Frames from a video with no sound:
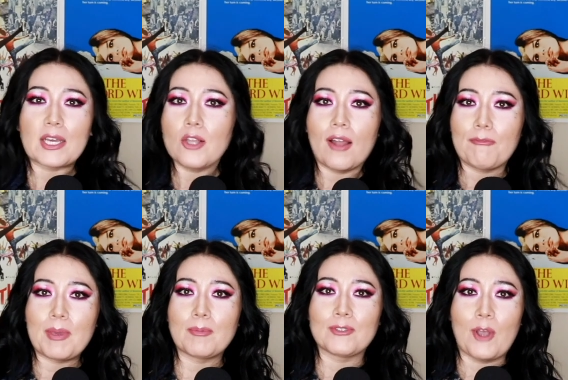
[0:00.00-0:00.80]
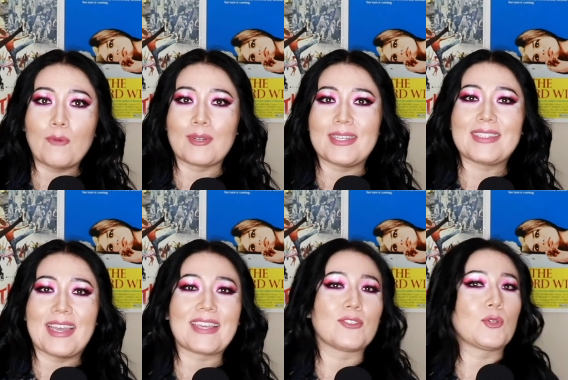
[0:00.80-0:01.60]
think a lot of people don't really
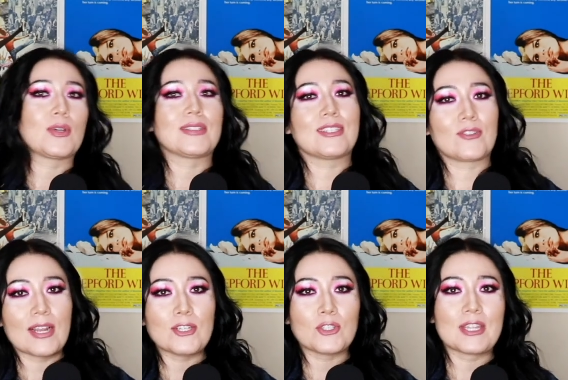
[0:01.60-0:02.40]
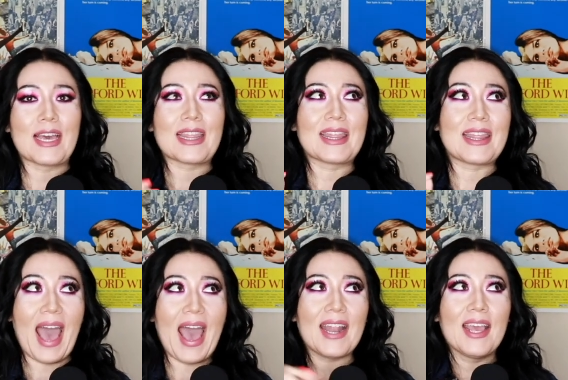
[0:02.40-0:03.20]
take into consideration that
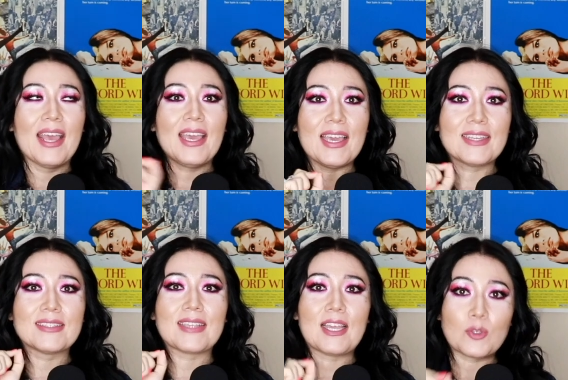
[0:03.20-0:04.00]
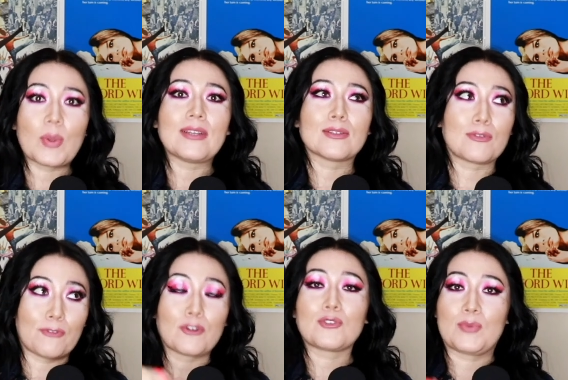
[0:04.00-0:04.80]
that is Edwina's
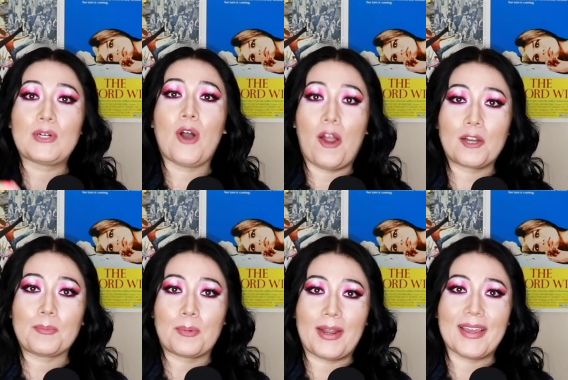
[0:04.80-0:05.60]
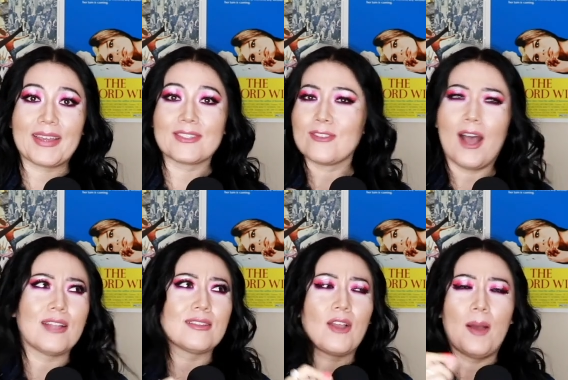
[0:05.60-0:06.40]
first real heartbreak. It's not
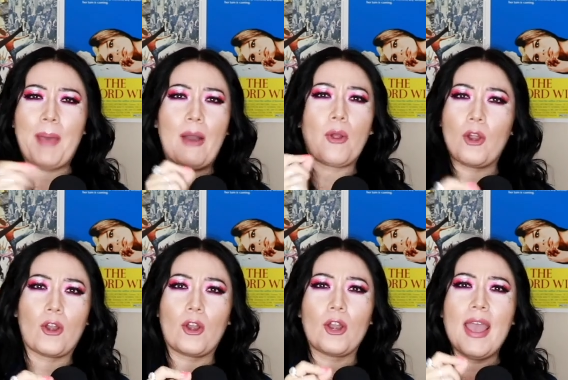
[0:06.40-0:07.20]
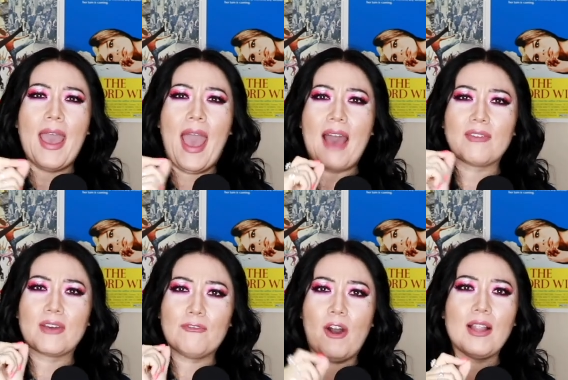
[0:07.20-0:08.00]
about her having
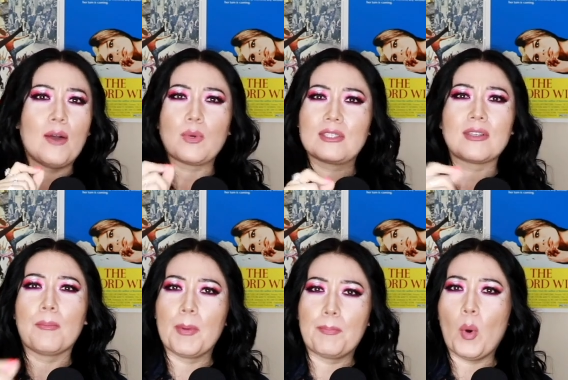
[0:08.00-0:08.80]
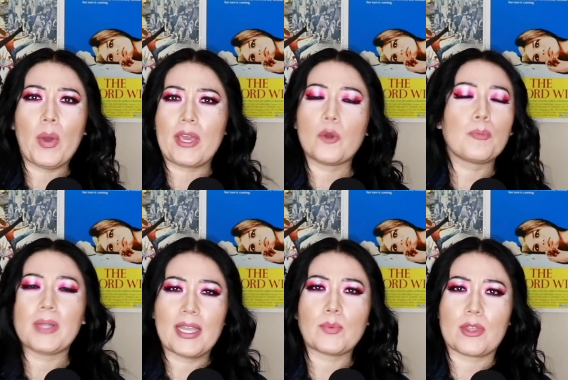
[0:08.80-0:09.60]
a fallout with some boy who
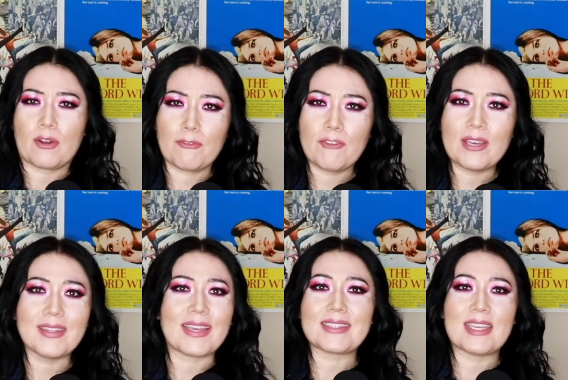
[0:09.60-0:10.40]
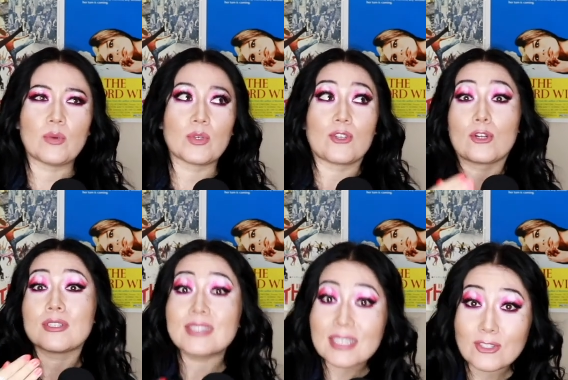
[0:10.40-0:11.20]
played with her feelings. It was her
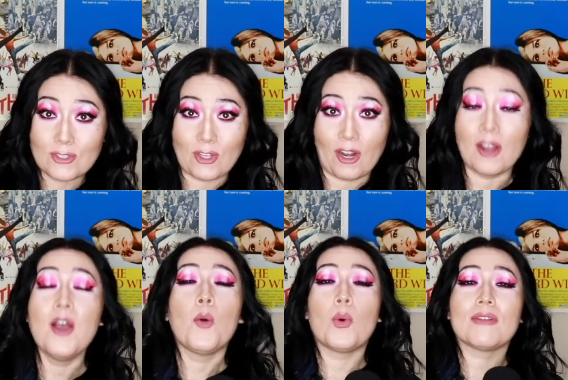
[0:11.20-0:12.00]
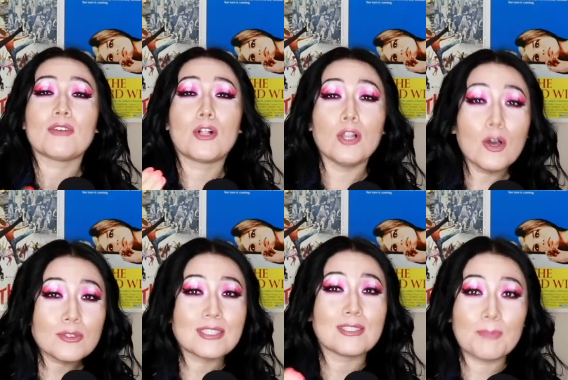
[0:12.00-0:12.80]
sister, one of the
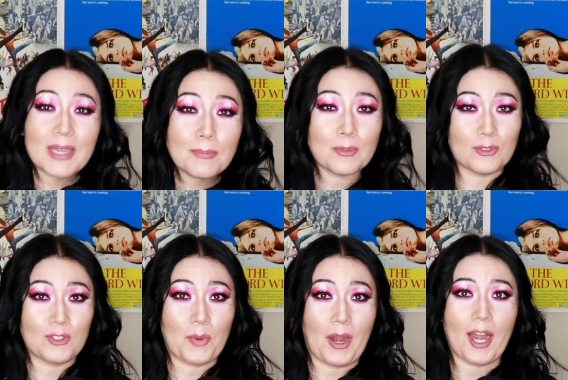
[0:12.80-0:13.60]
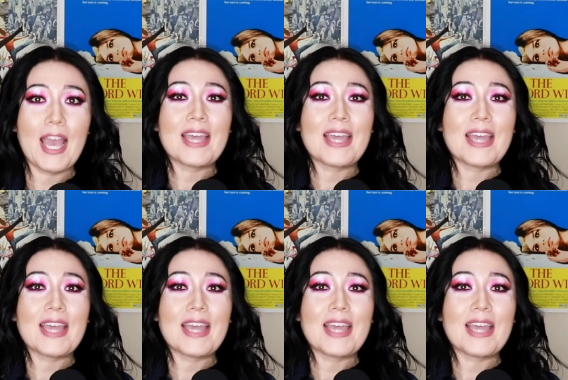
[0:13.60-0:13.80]
closest people to her.